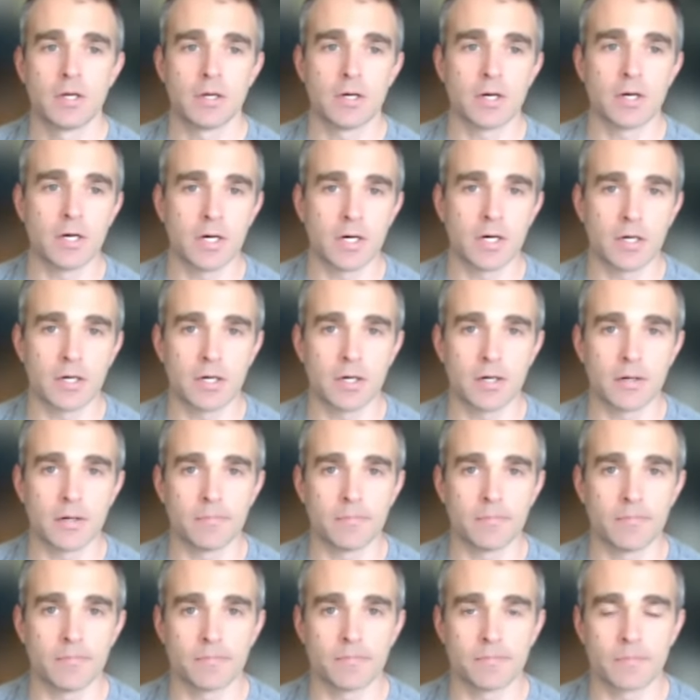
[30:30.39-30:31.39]
It
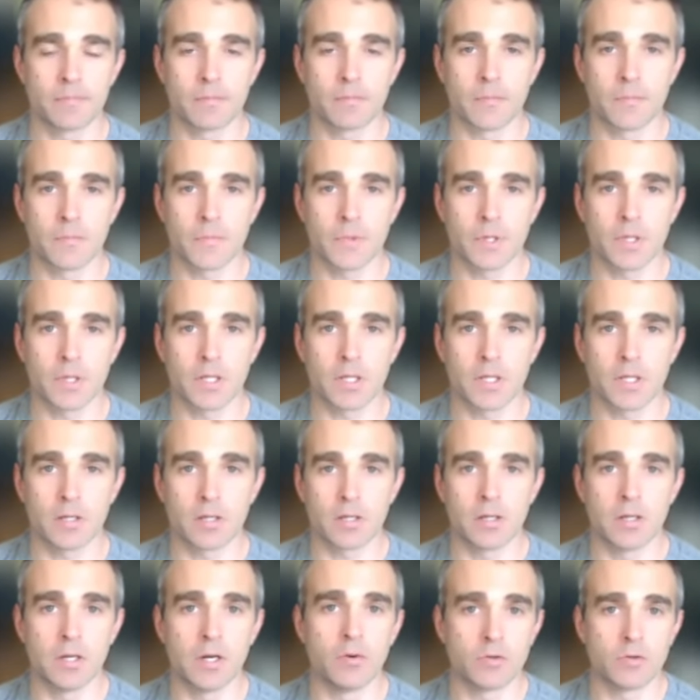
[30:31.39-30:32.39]

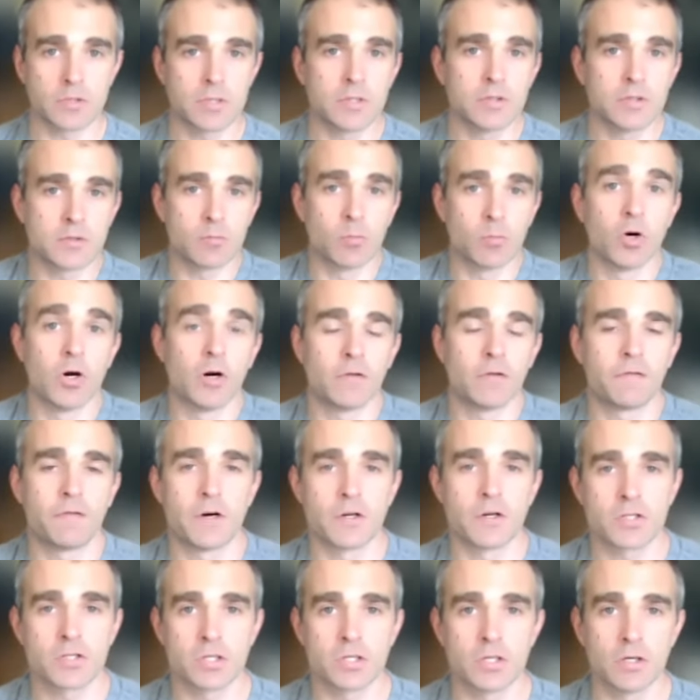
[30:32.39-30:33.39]
was more a
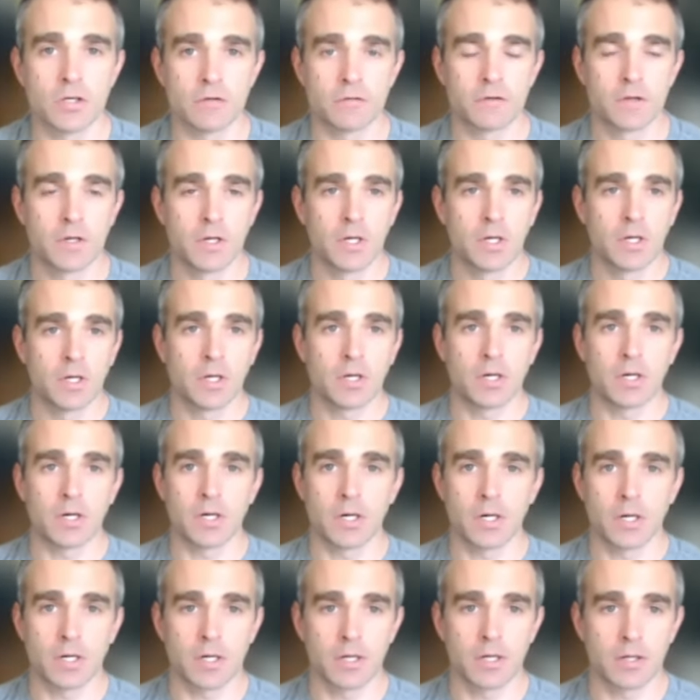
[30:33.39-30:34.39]
function of
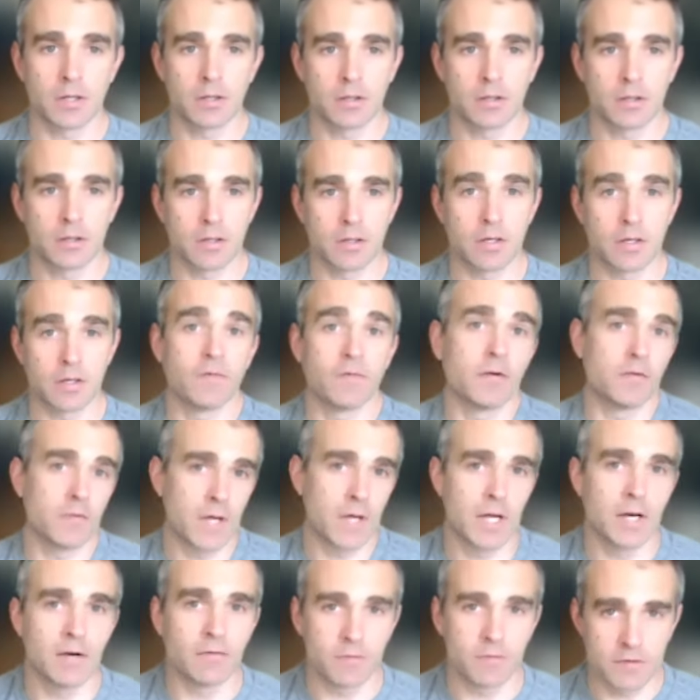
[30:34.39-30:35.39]
an
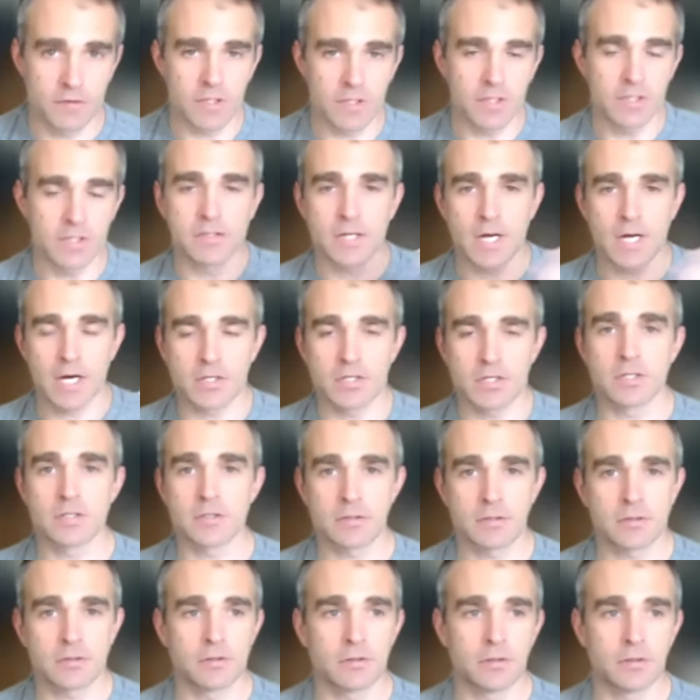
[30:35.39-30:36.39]

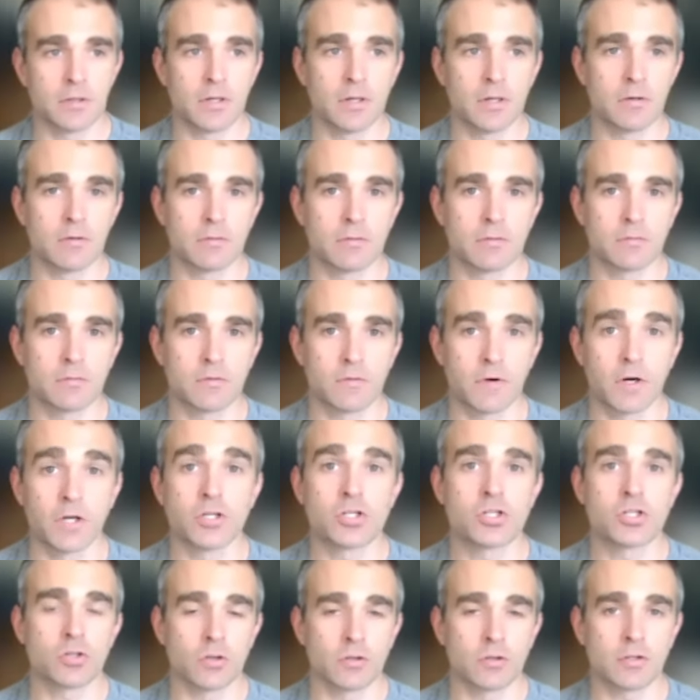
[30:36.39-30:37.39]
exogenous, very
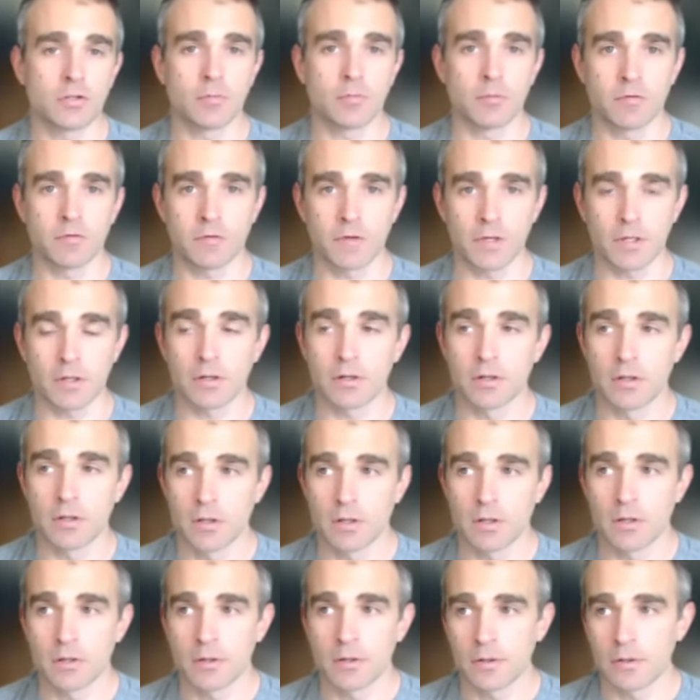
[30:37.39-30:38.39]
short-term event.
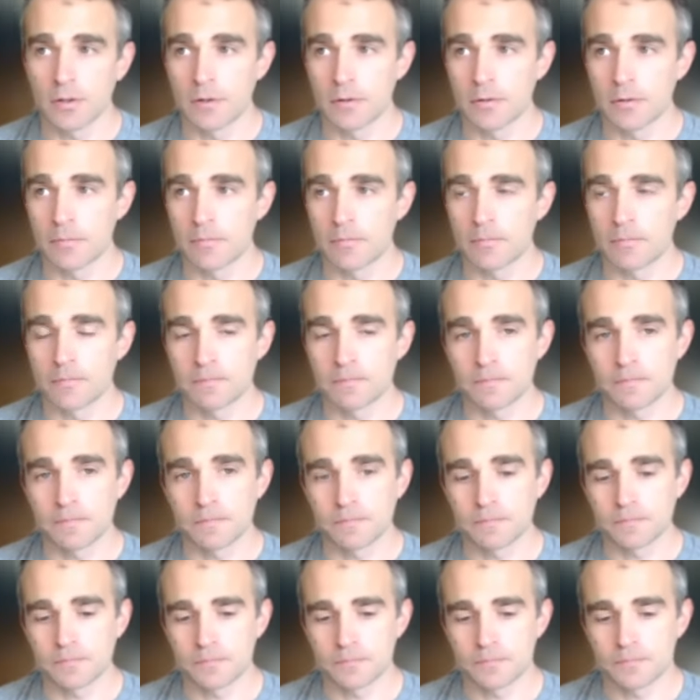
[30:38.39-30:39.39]
Right,
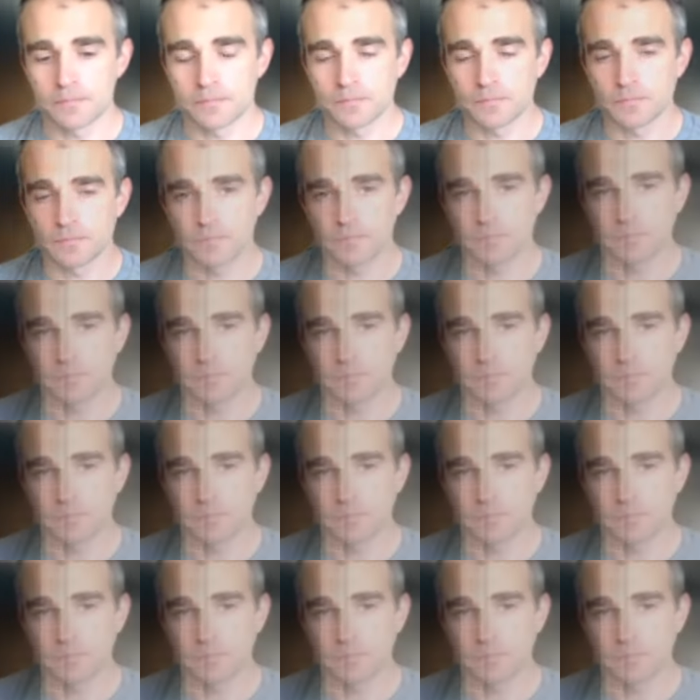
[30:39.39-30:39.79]
and that